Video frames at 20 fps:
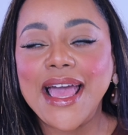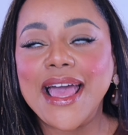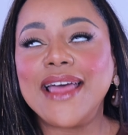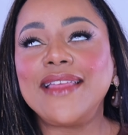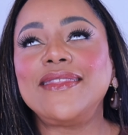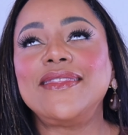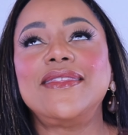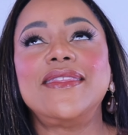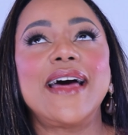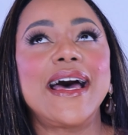
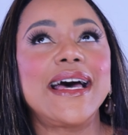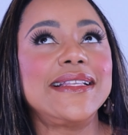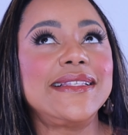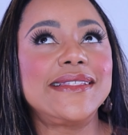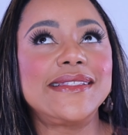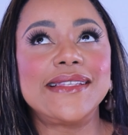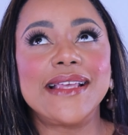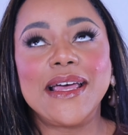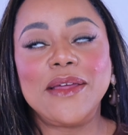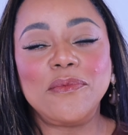And that
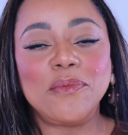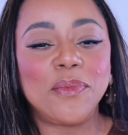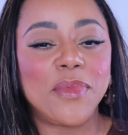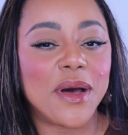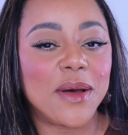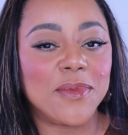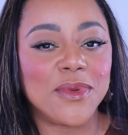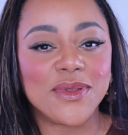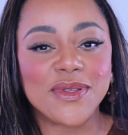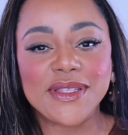scent
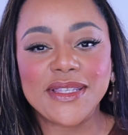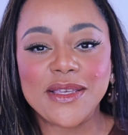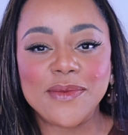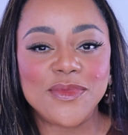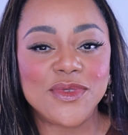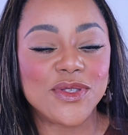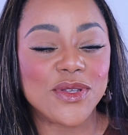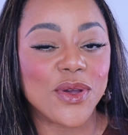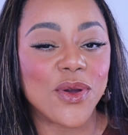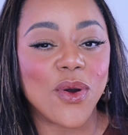bubble
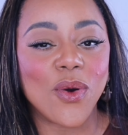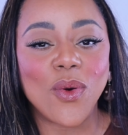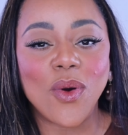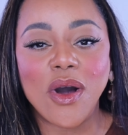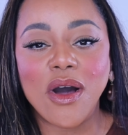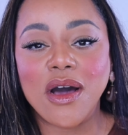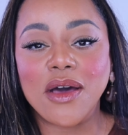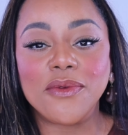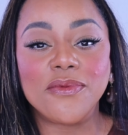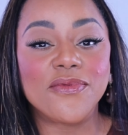seems to go
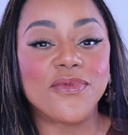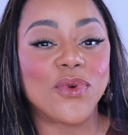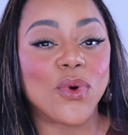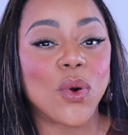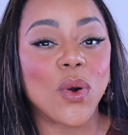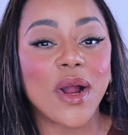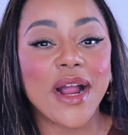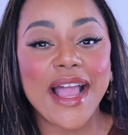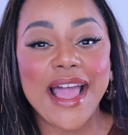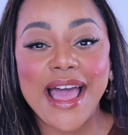on
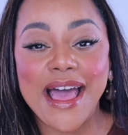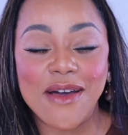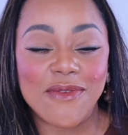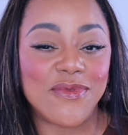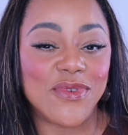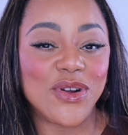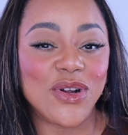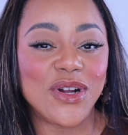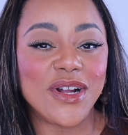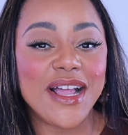
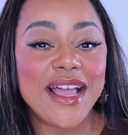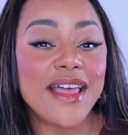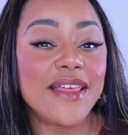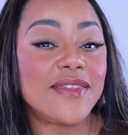forever.